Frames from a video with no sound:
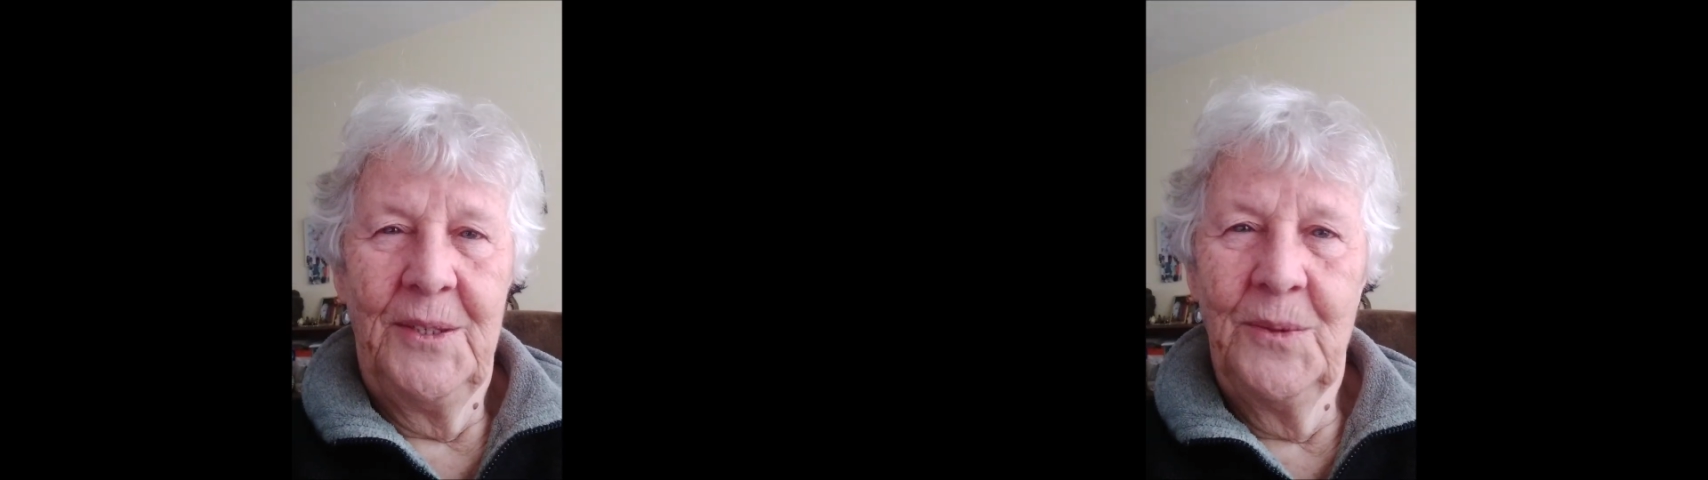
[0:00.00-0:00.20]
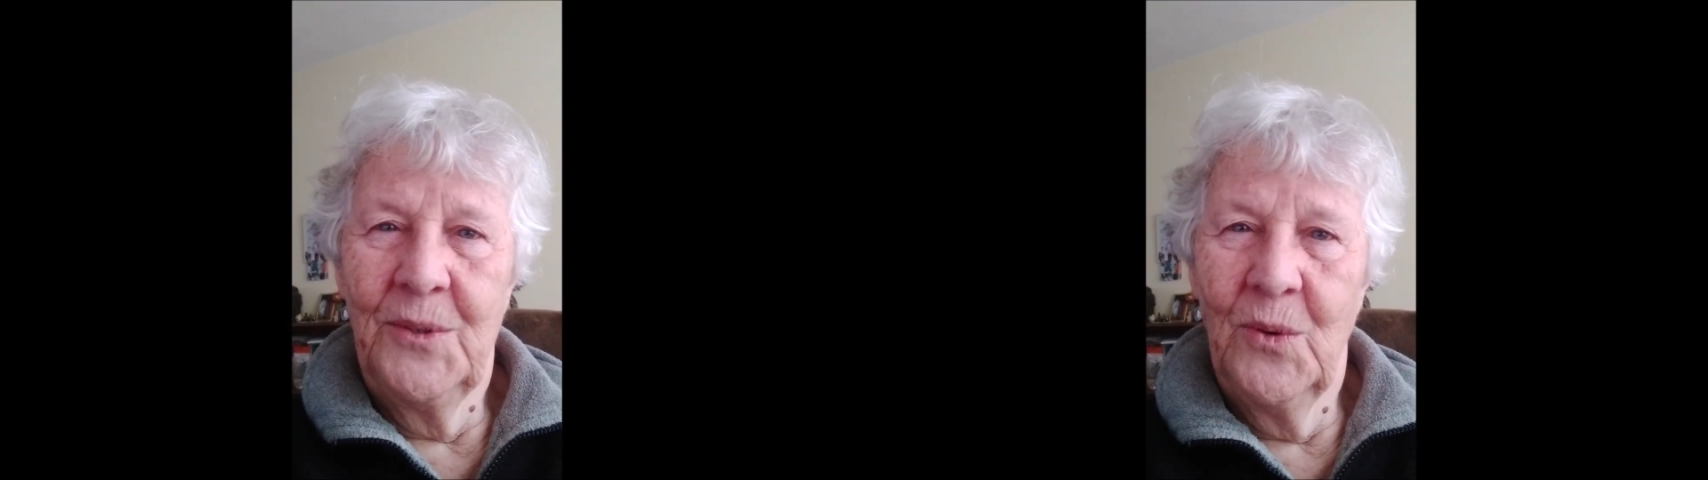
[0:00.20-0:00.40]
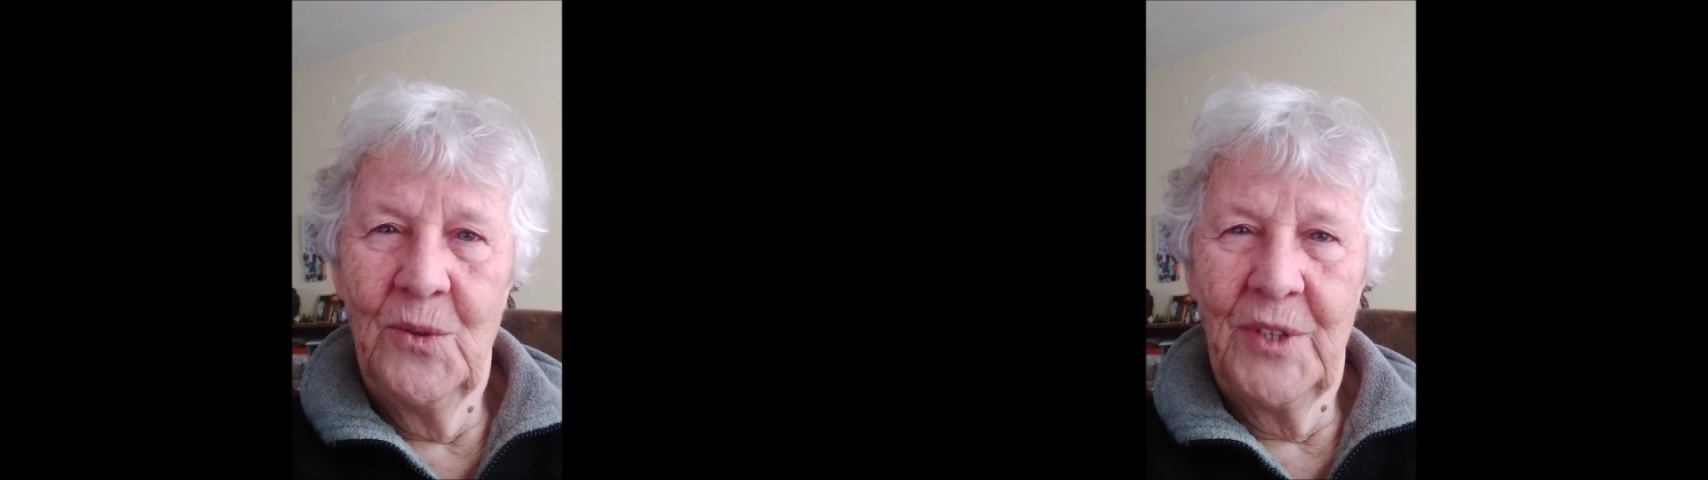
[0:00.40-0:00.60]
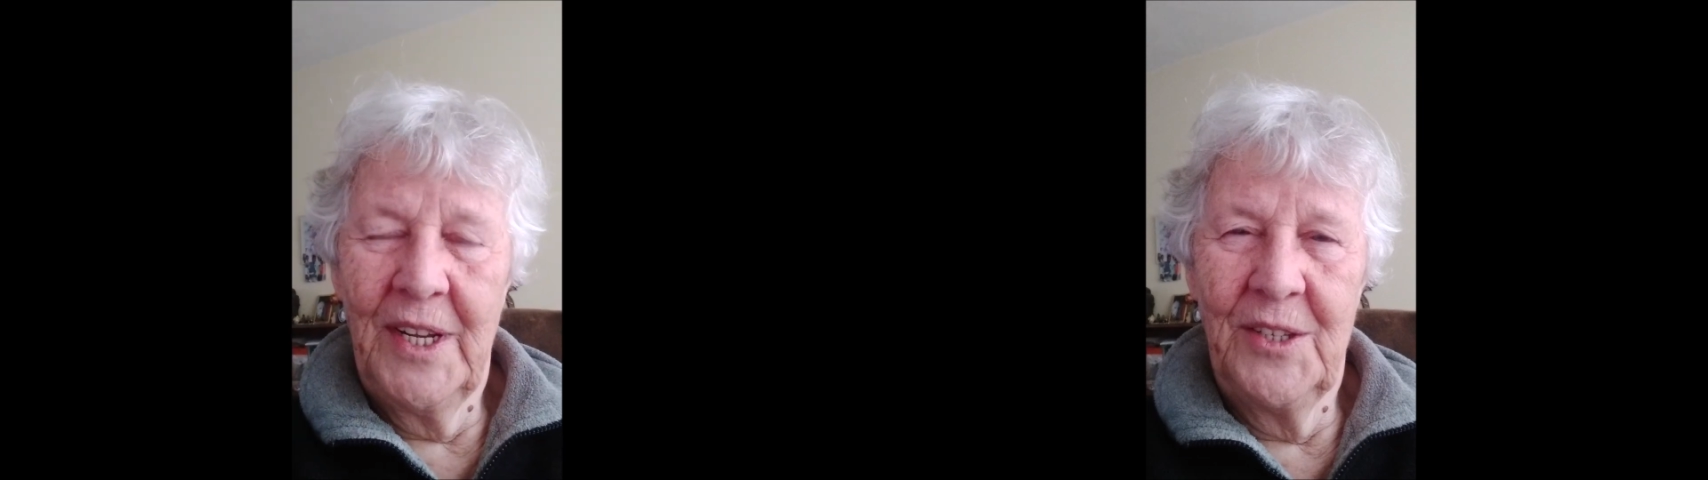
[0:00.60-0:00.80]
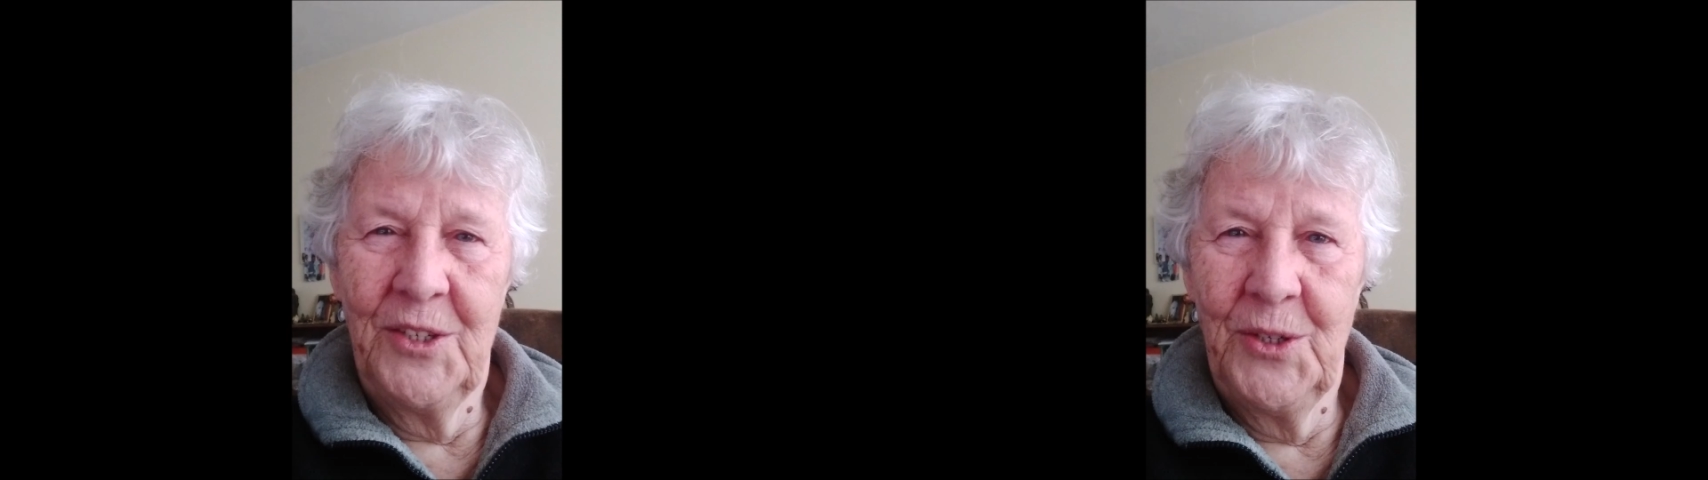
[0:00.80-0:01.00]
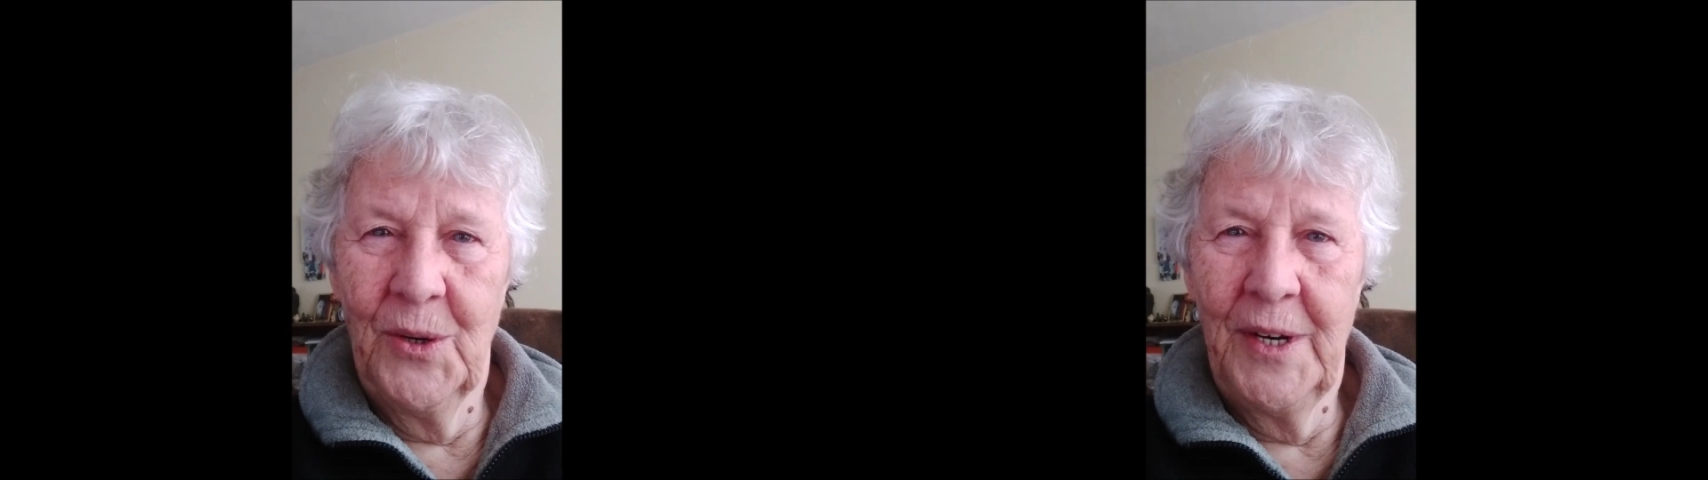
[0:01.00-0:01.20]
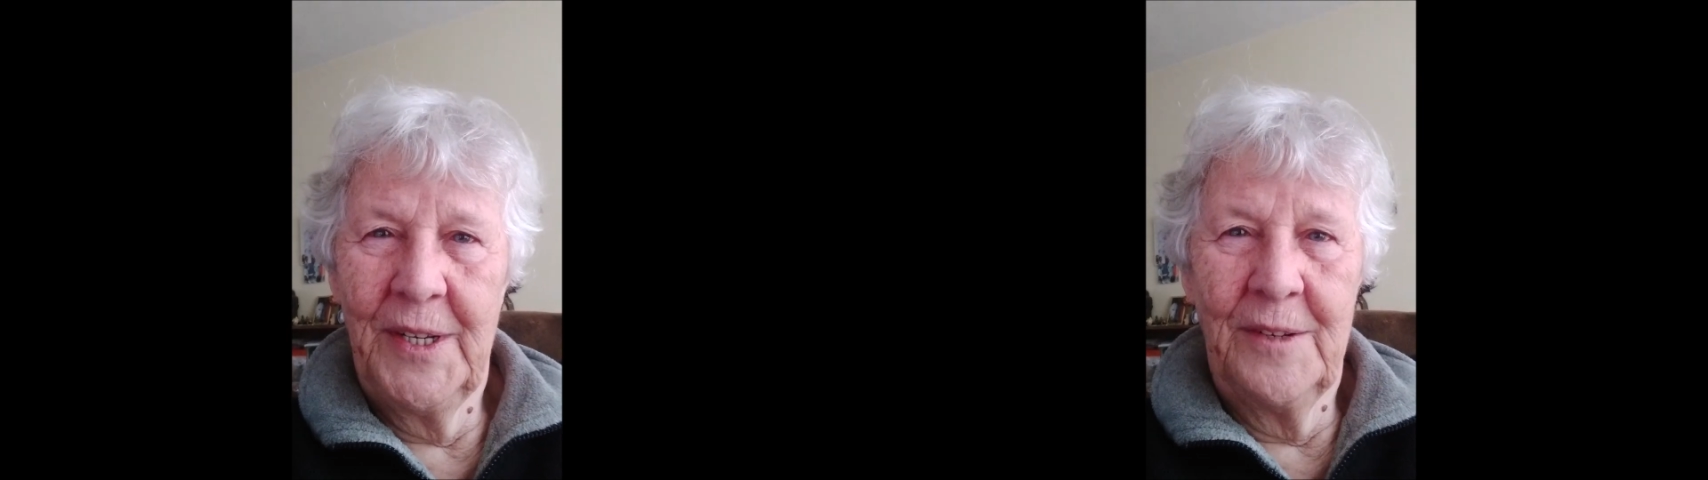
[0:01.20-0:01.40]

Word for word: You don't enjoy